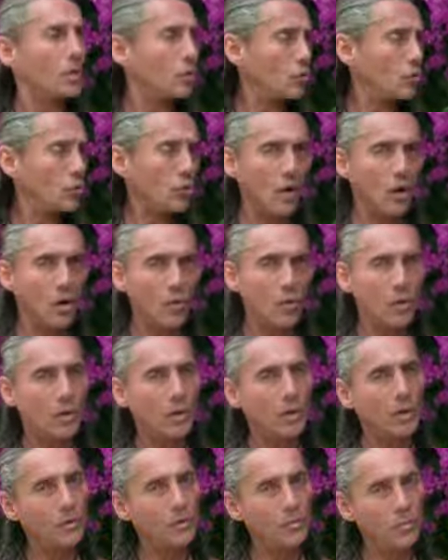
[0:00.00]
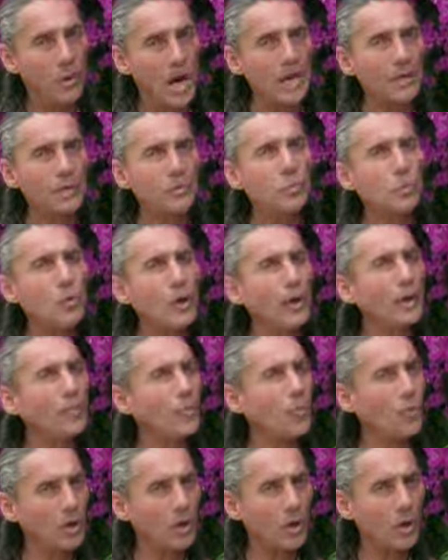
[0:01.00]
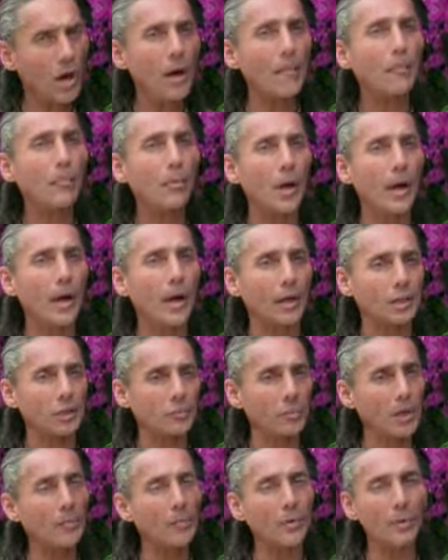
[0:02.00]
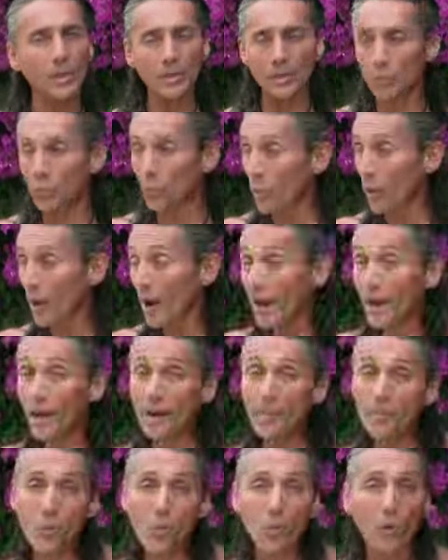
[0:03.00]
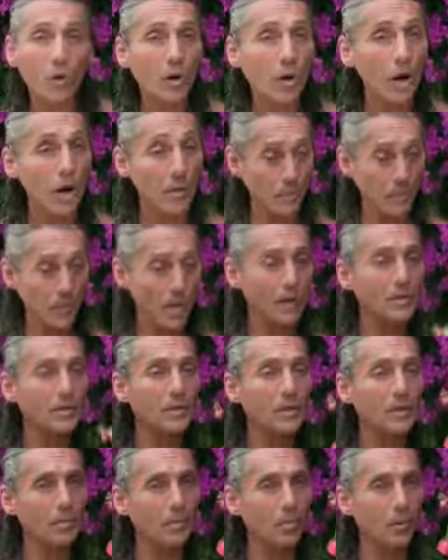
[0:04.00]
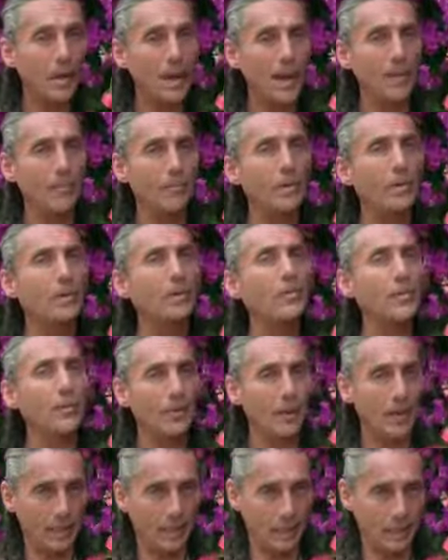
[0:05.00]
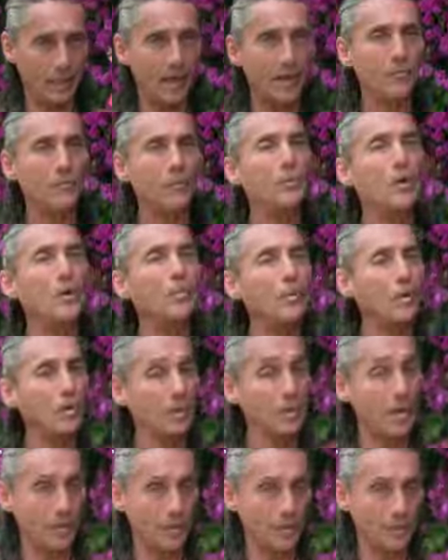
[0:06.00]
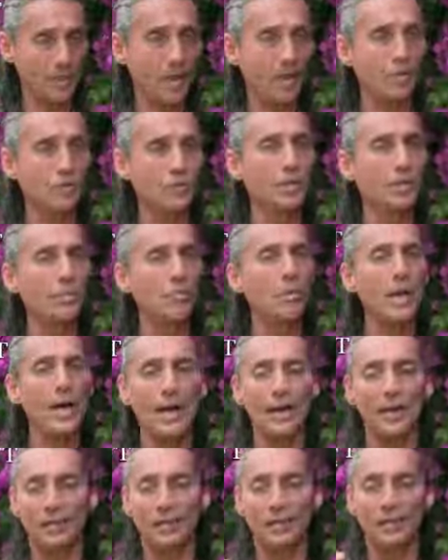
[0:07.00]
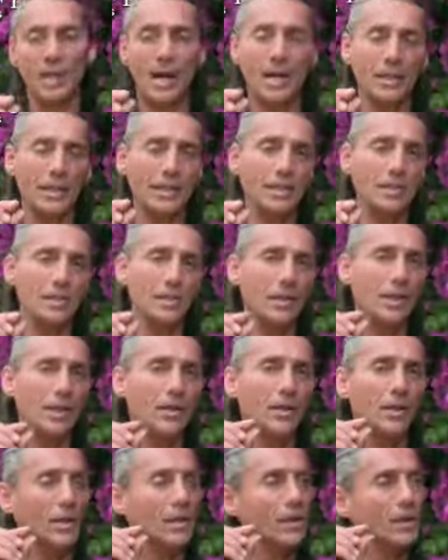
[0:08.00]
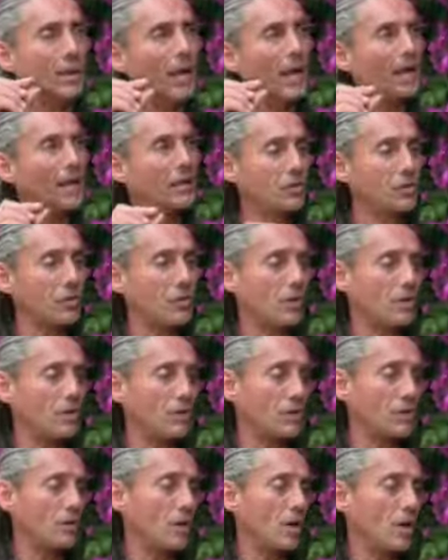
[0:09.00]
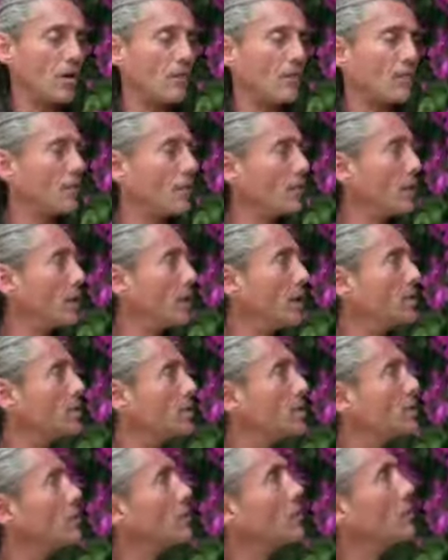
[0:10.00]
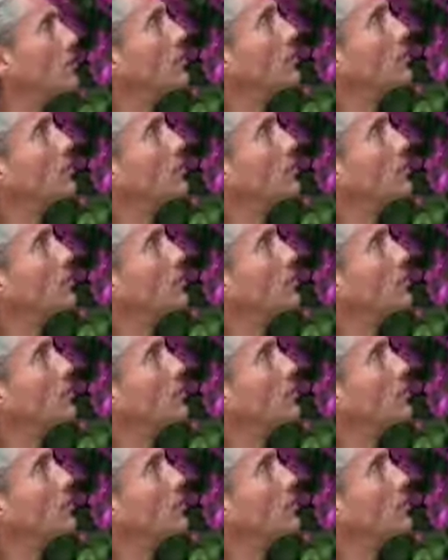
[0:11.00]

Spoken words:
grow. The body's way more complex. Remember, it's way more complex than a plant. But again, remember, look how intelligent a plant is. A tiny seed, and it turns itself into